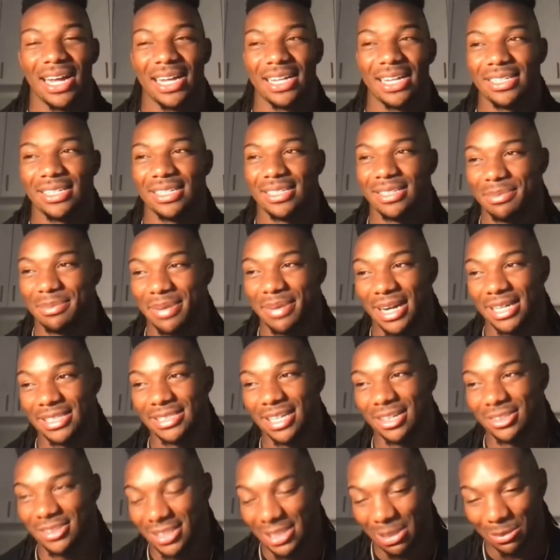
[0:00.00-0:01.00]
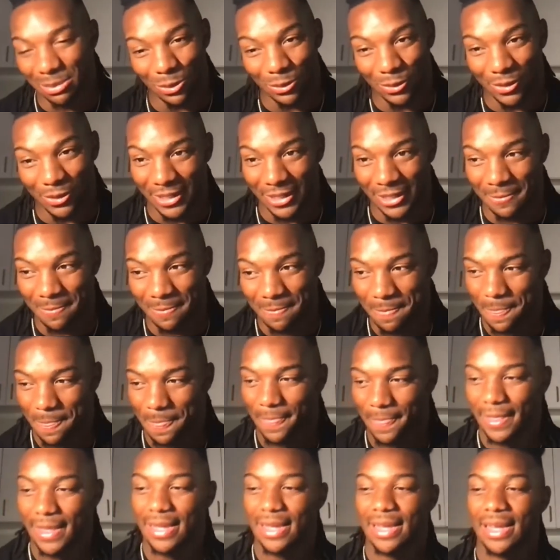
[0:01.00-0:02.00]
got Barry Sanders at number one.
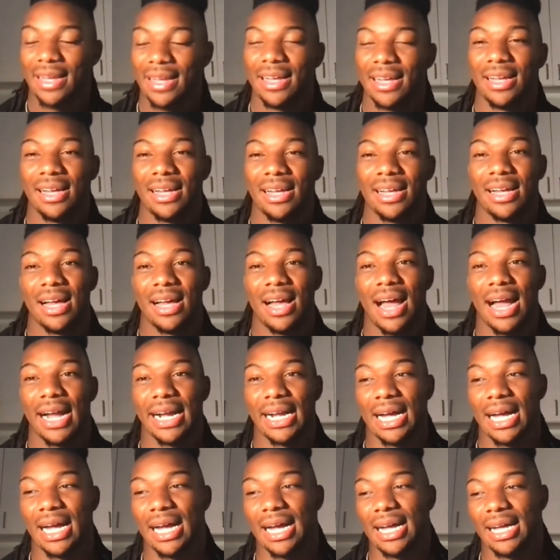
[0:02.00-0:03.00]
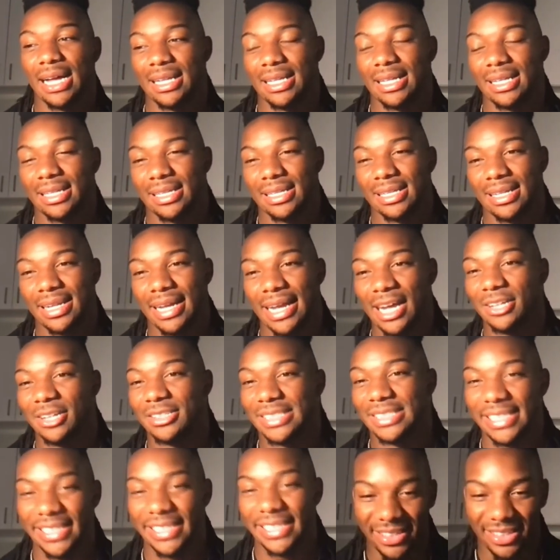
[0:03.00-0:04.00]
I got
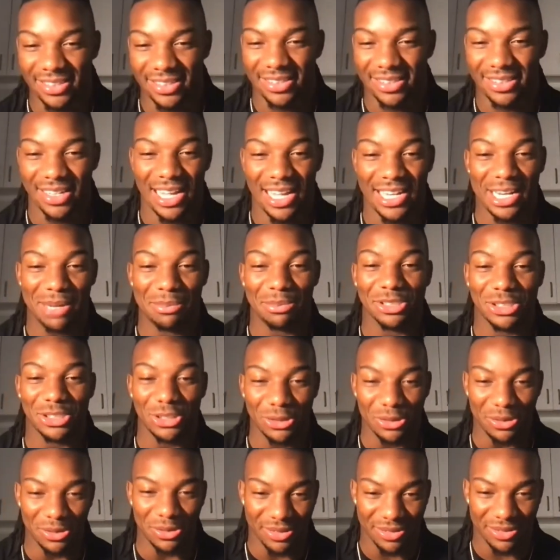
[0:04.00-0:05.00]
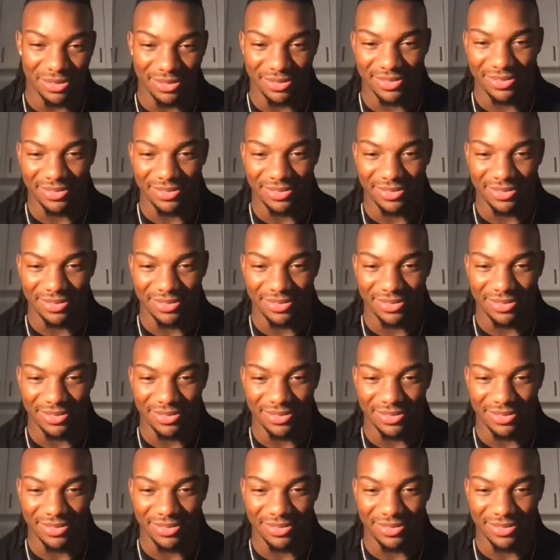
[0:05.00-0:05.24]
LT at number two.